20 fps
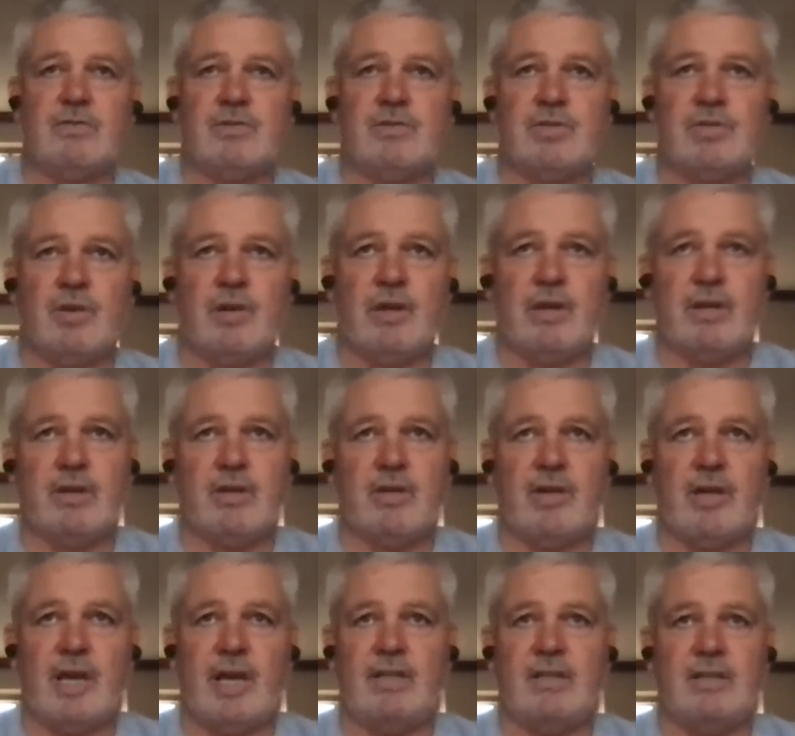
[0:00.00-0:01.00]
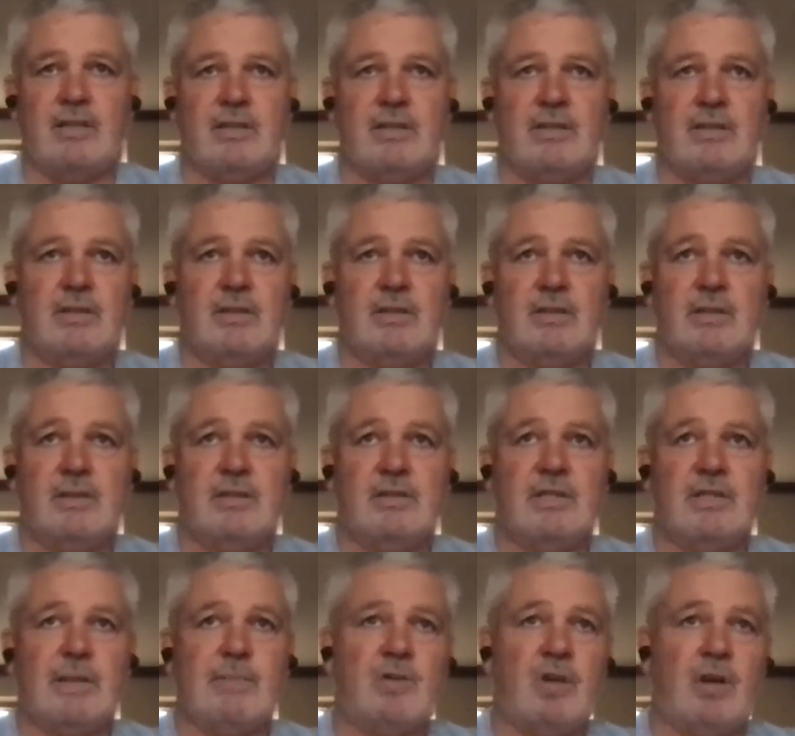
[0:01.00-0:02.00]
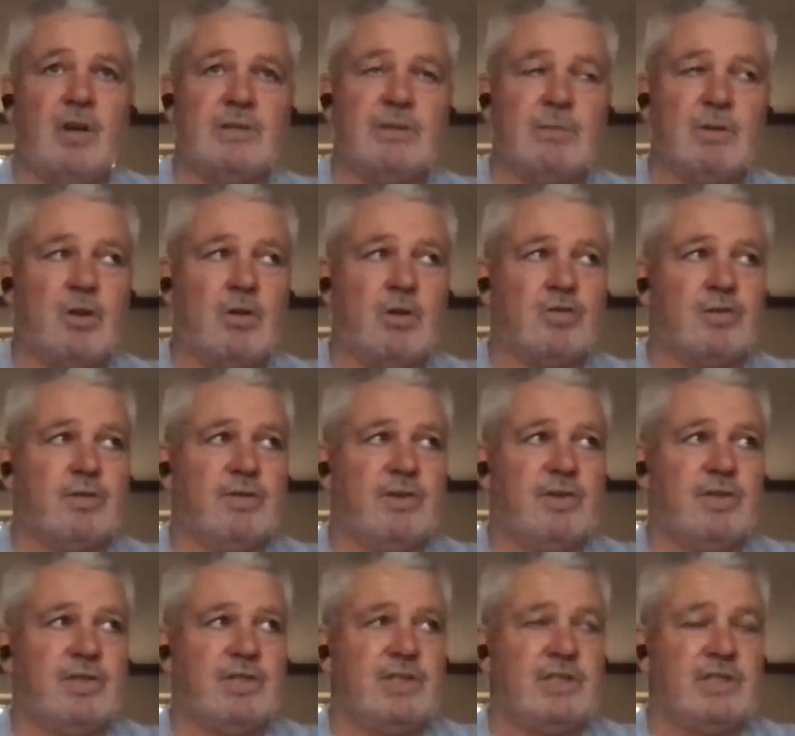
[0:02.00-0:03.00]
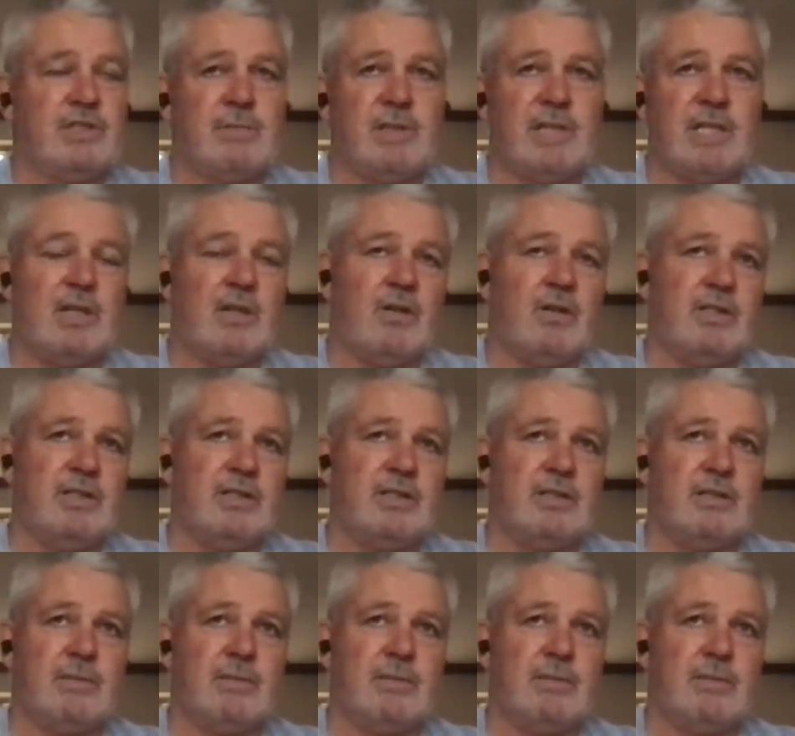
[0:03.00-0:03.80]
try and create sometimes some controversy and some headlines.